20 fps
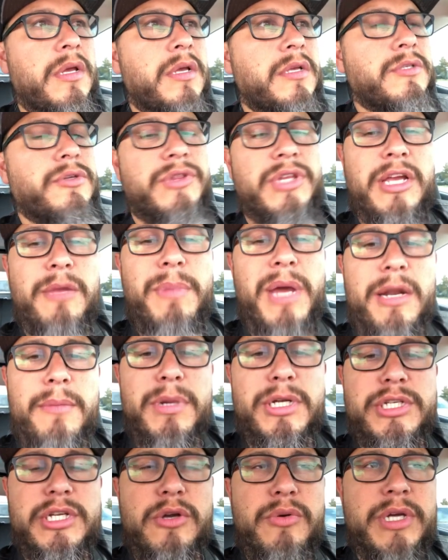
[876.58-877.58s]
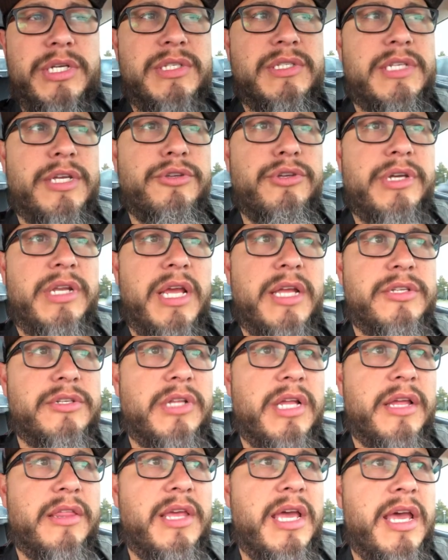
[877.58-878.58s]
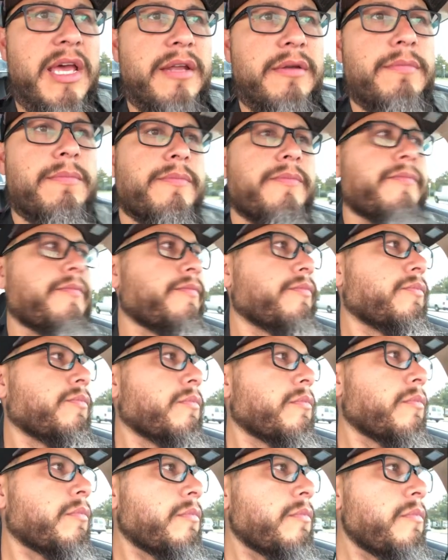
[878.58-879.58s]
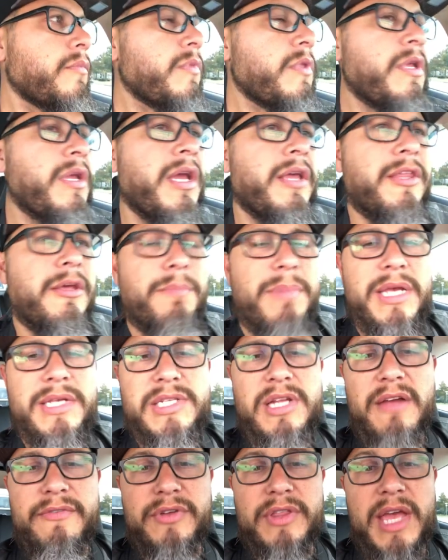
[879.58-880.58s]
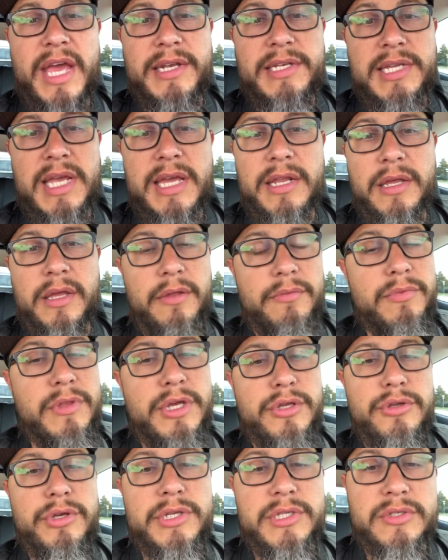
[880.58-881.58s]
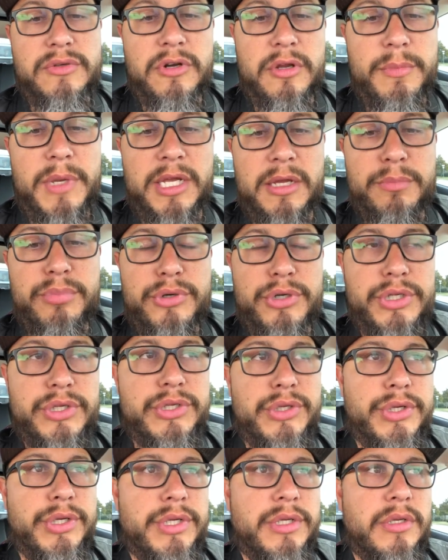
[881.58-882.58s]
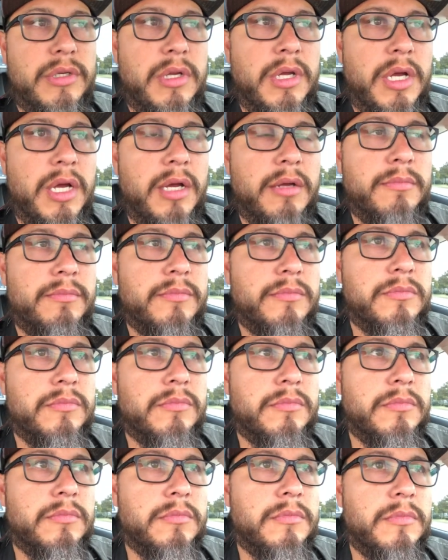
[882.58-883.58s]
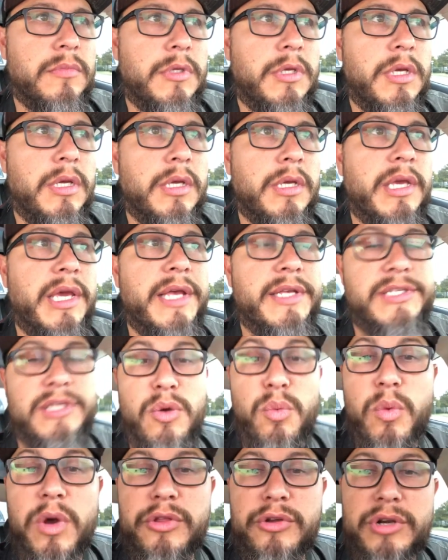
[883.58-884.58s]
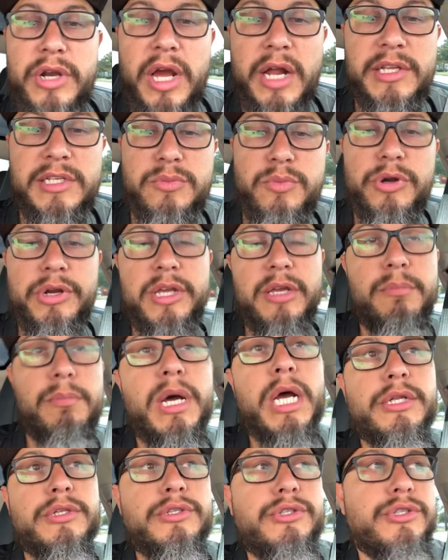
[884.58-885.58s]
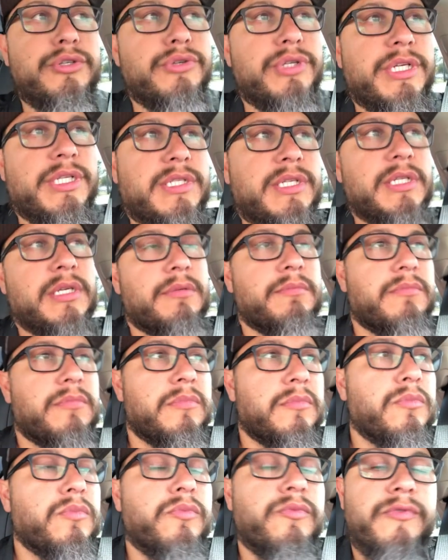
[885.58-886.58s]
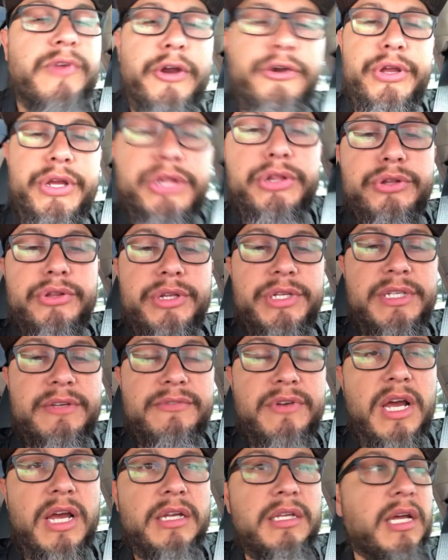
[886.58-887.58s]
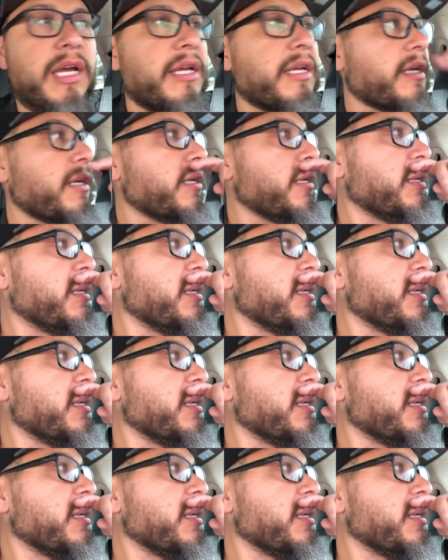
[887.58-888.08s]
So think about a bunch of questions that you can answer like that, and then based off of that data, then you can sort of make a pretty good guess on whether or not it's working. But you do need to very clearly define like